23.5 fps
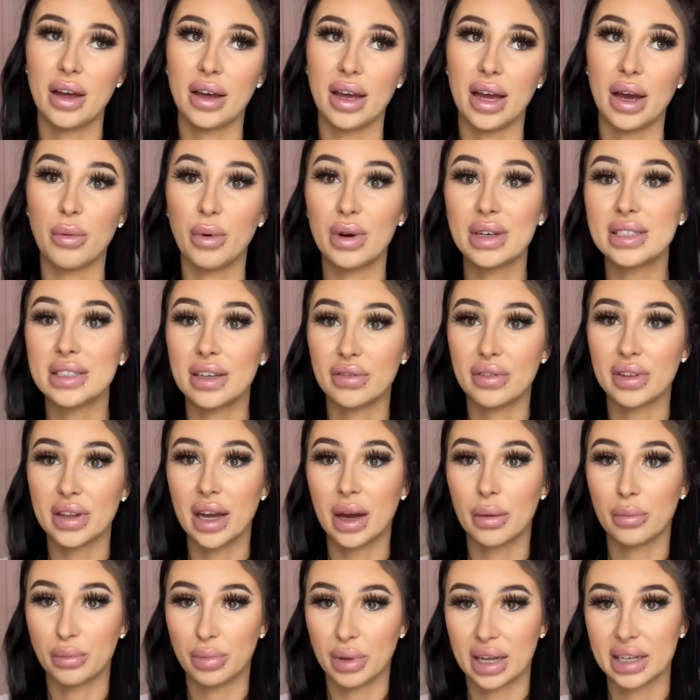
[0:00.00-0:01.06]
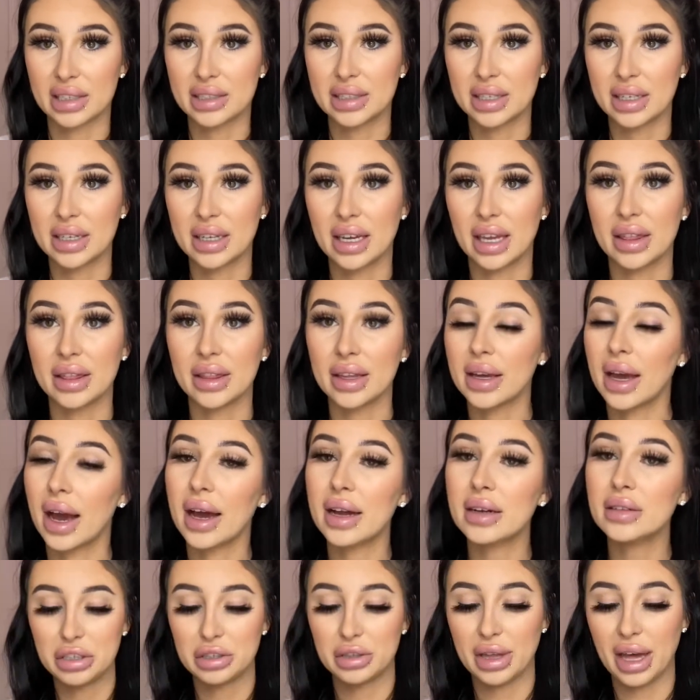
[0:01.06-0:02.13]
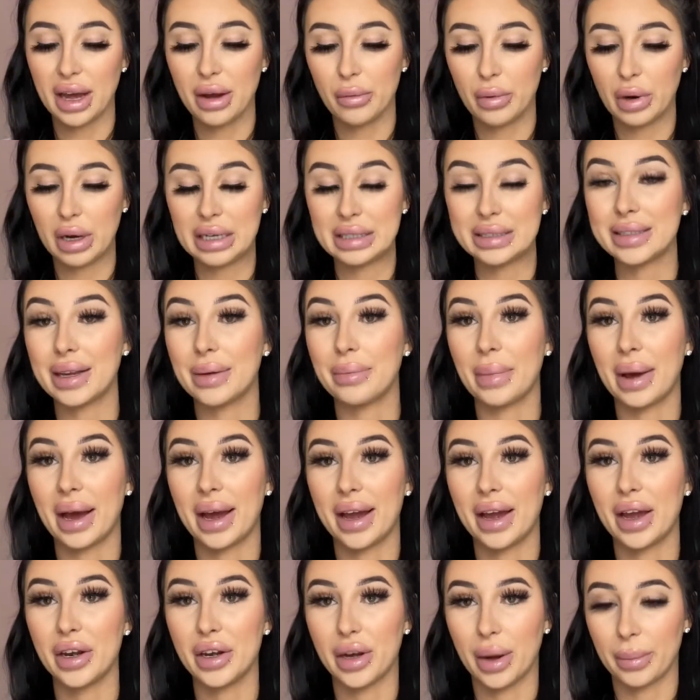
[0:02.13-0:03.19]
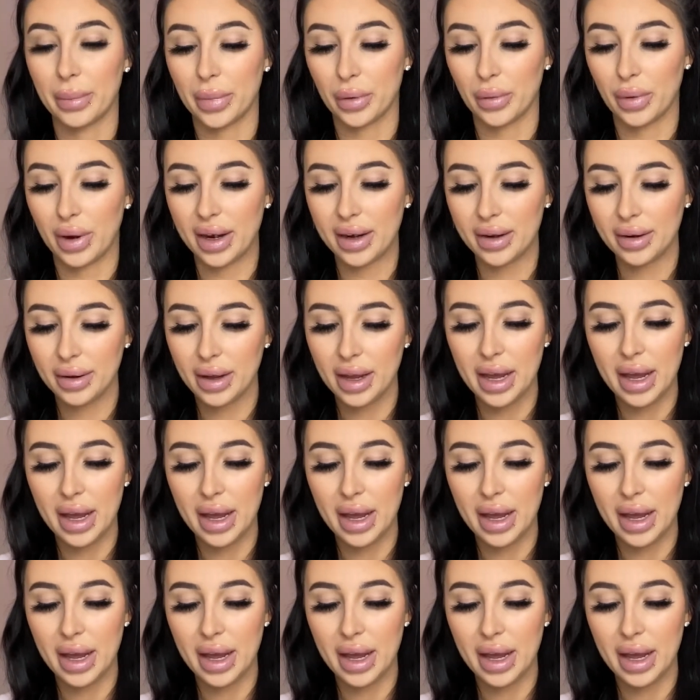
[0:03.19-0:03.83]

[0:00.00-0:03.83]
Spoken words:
was definitely a blessing in the end. So that was my number one.